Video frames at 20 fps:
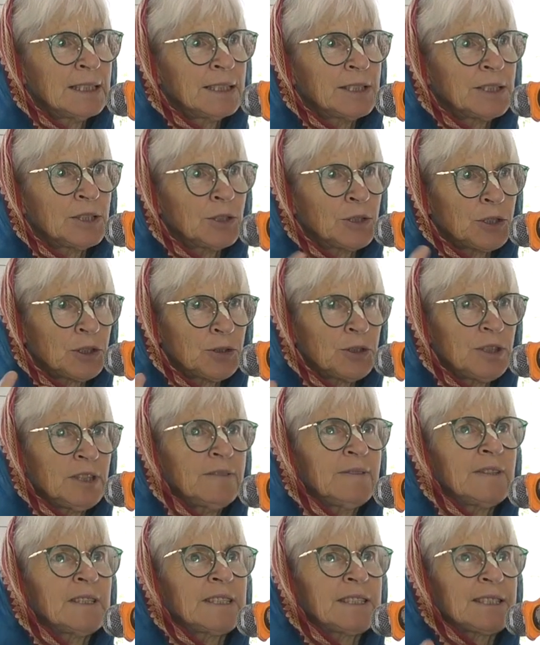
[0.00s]
So
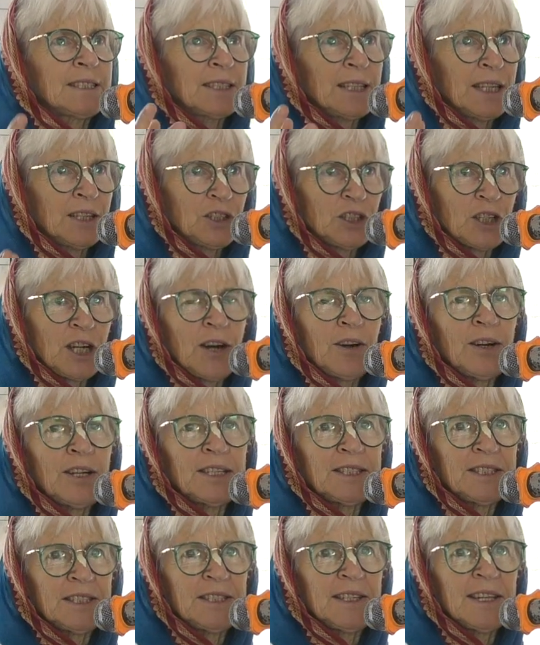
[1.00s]
Srinivas
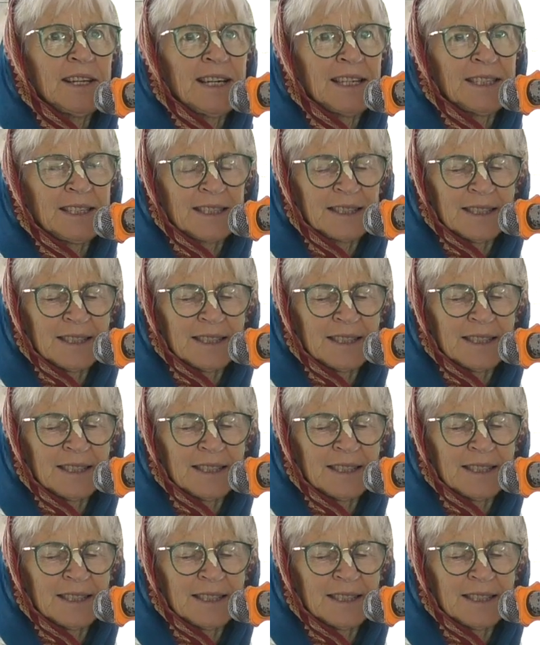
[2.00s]
Acharya did that.